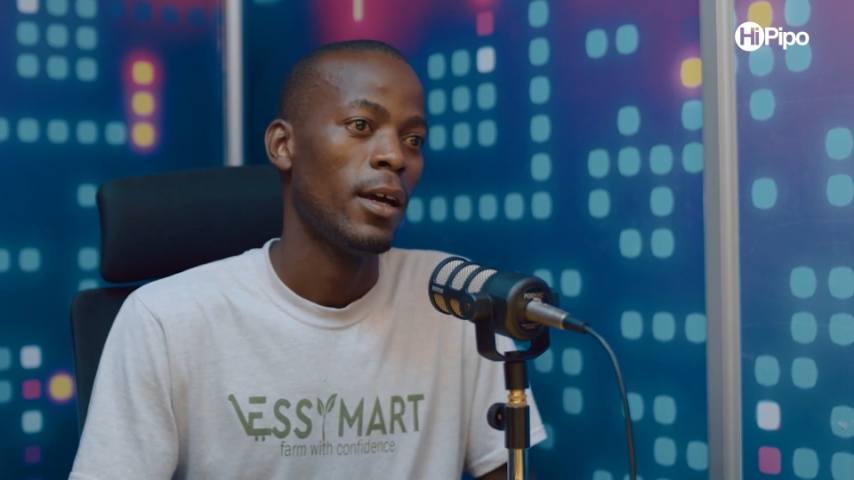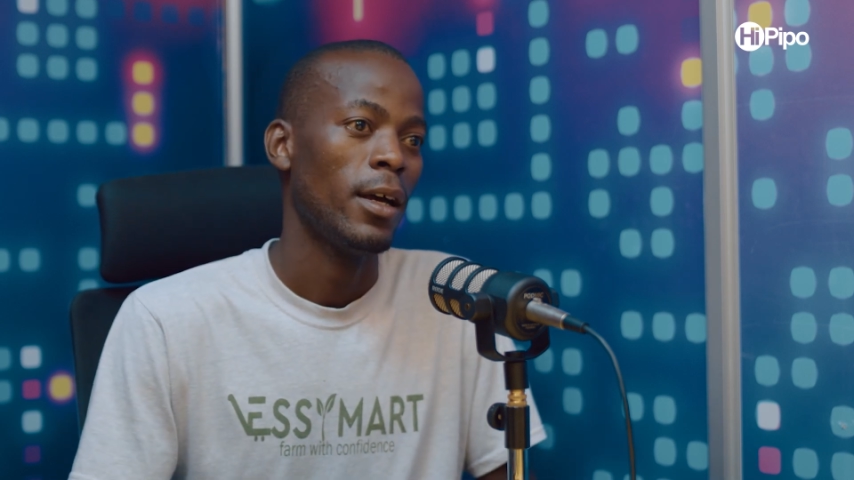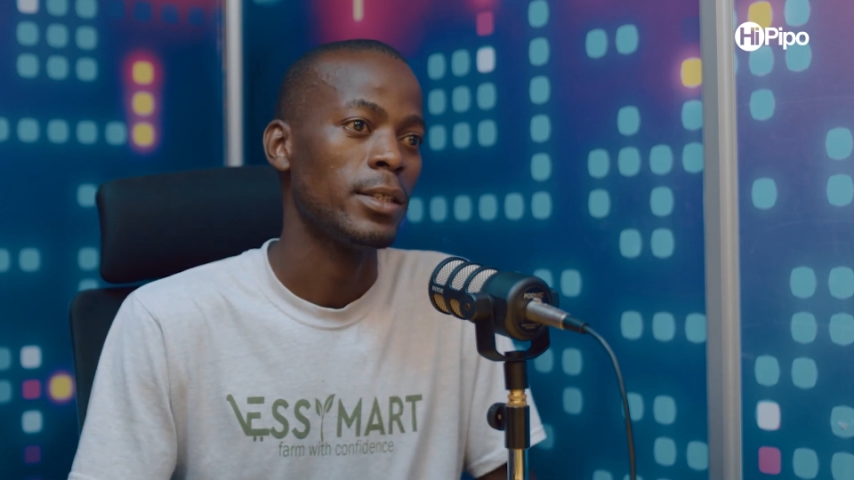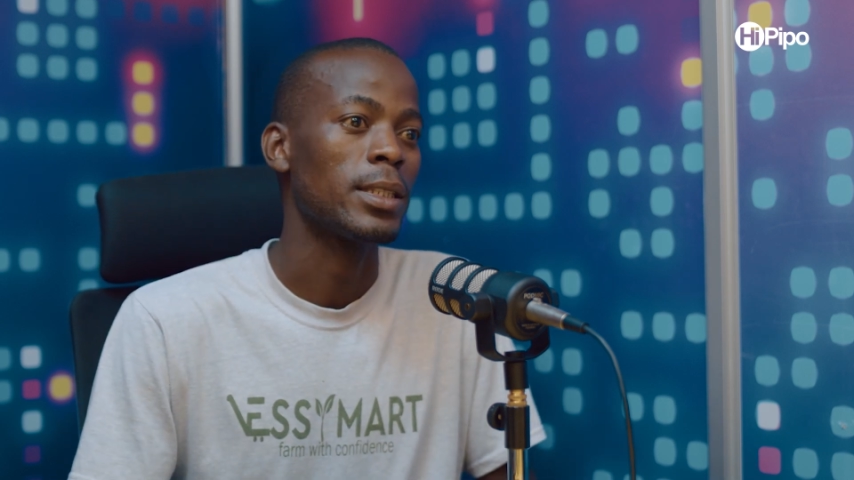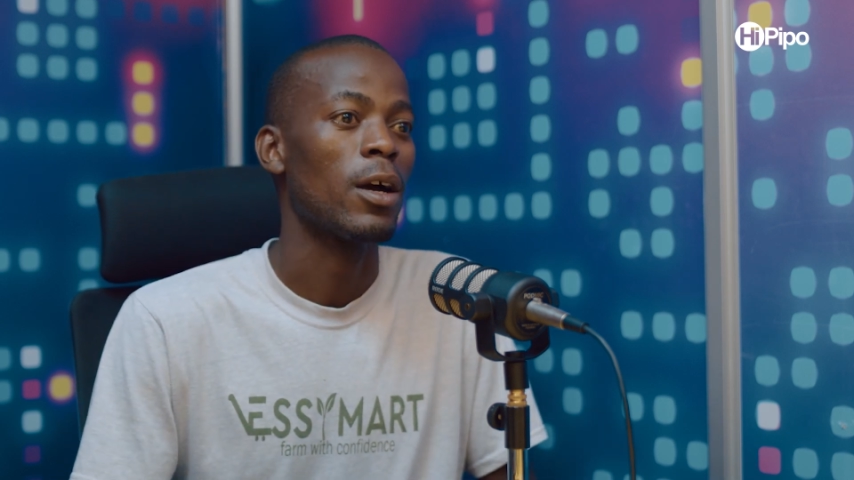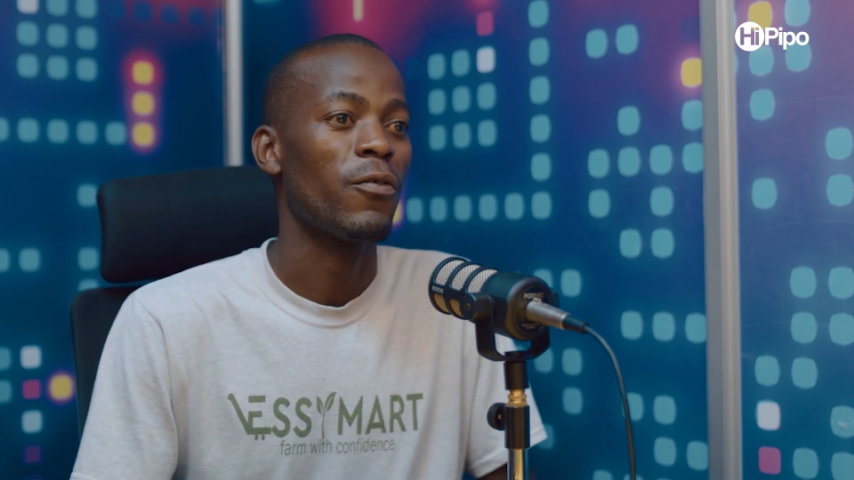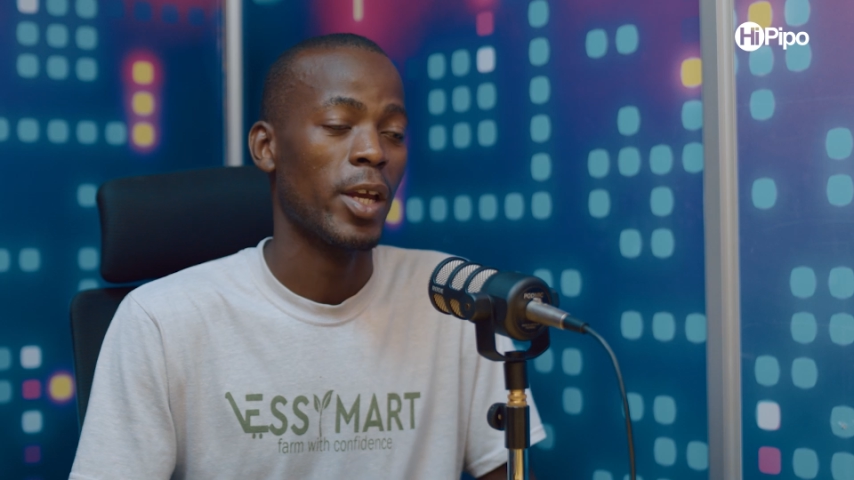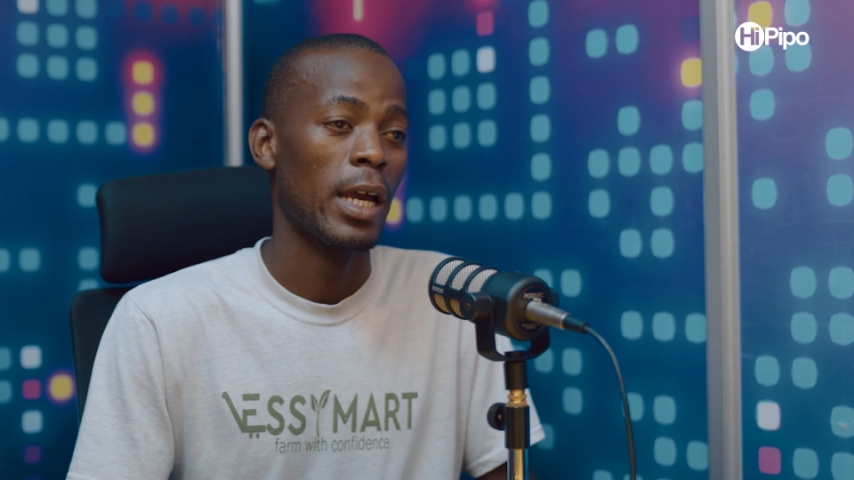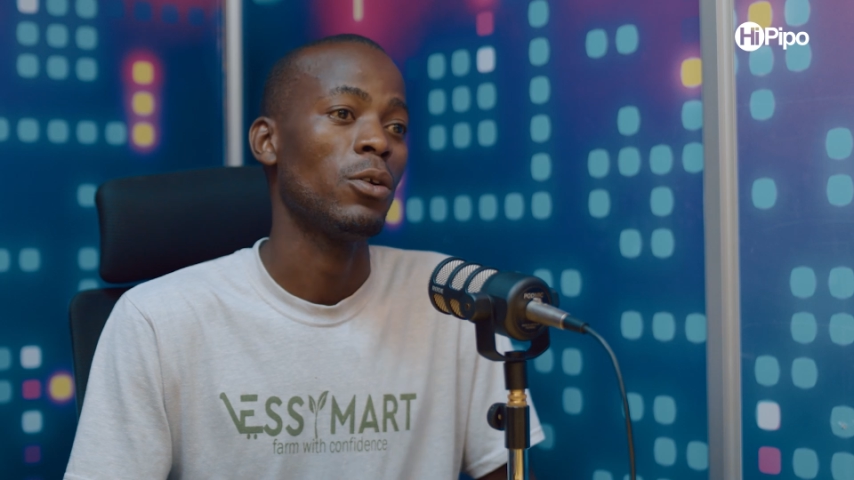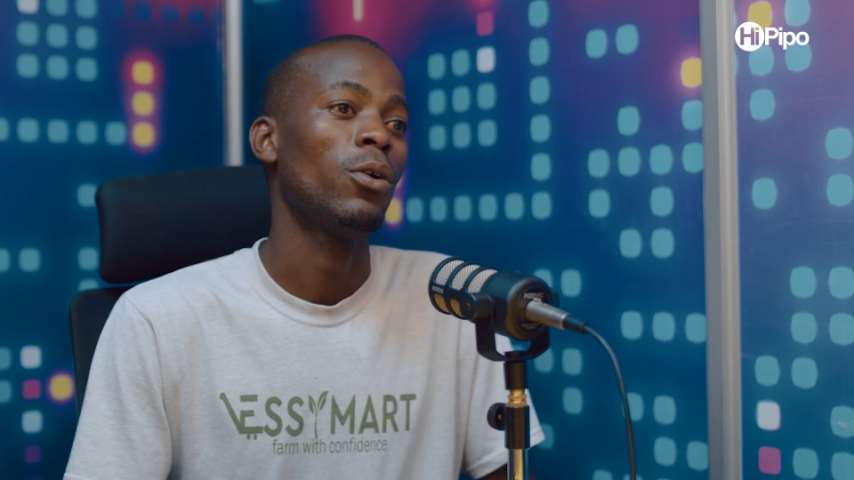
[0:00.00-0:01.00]
East
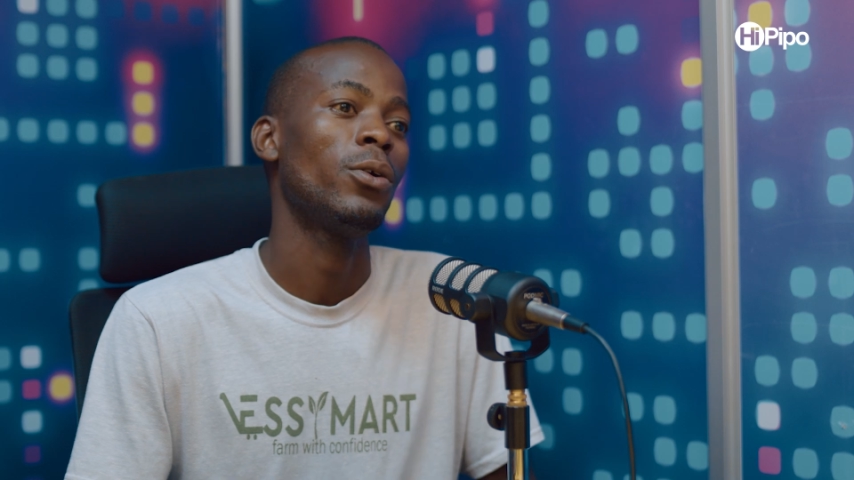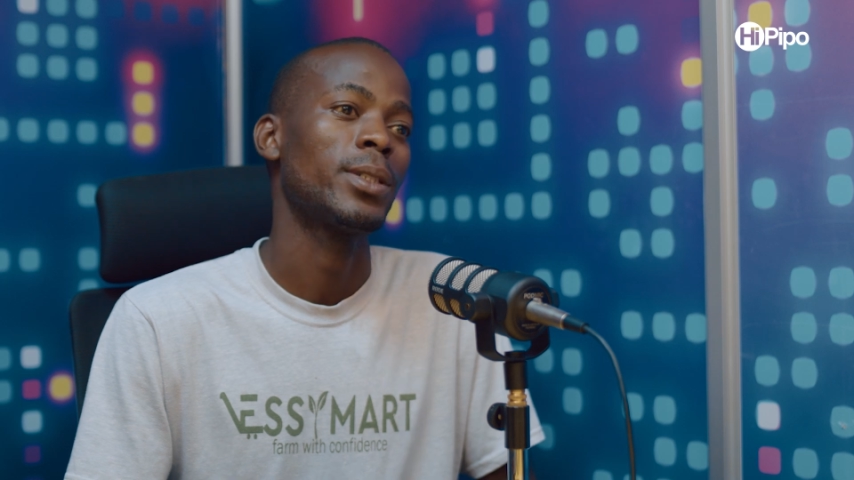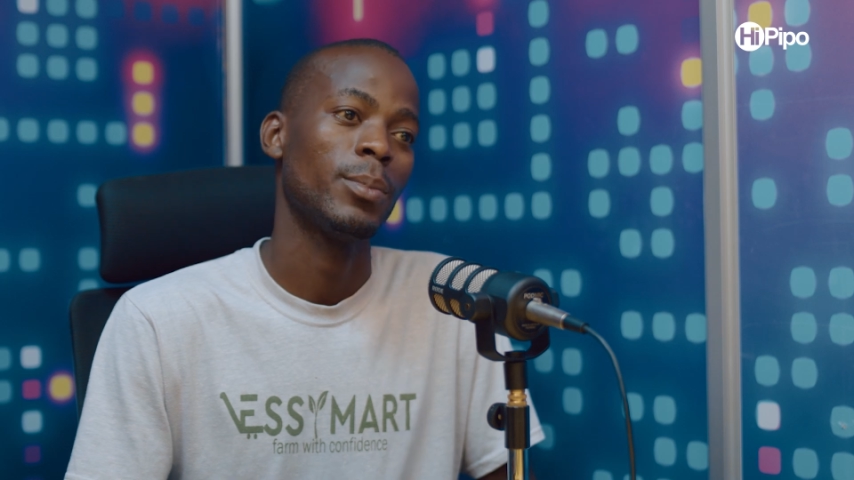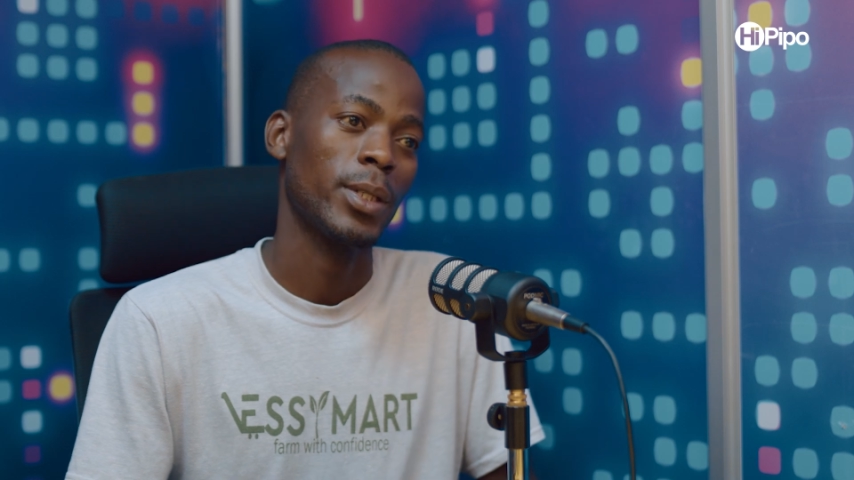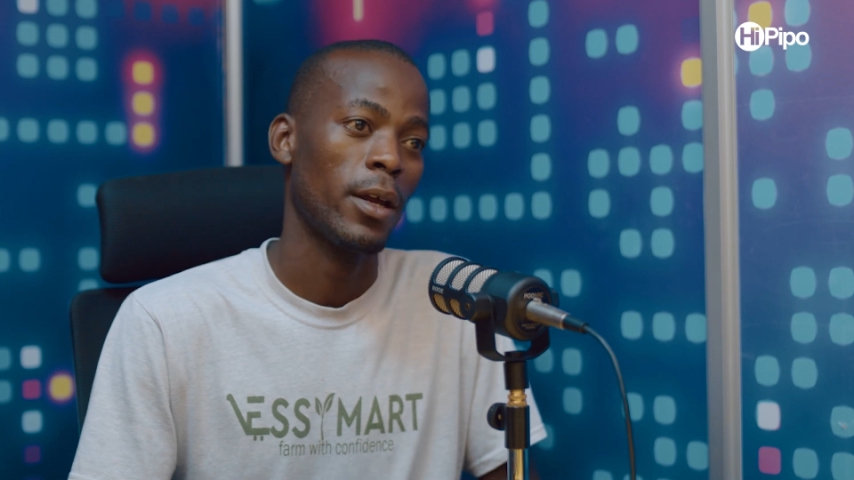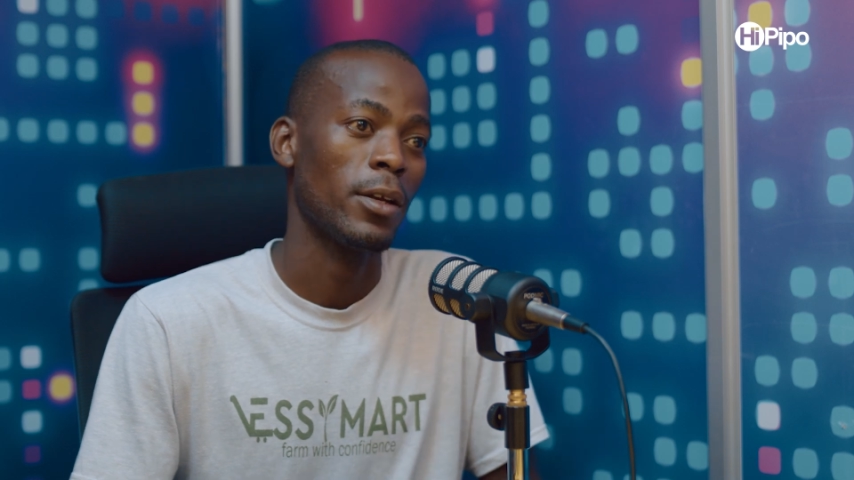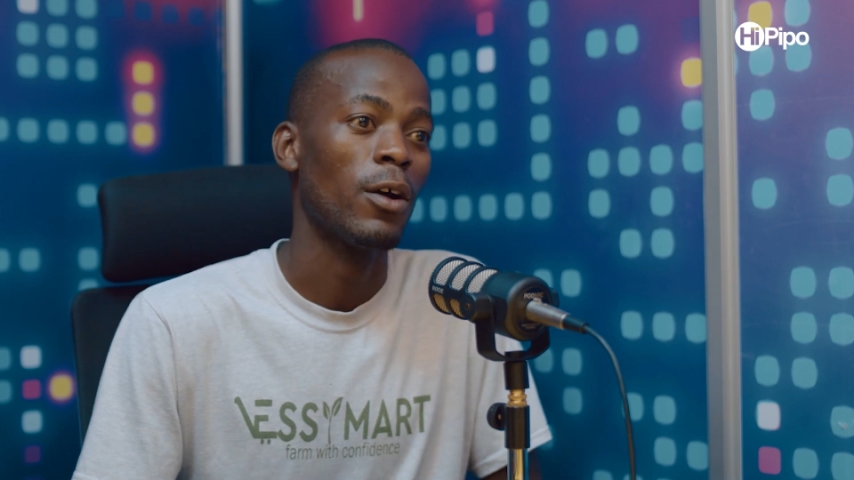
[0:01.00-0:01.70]
African or Sub-Saharan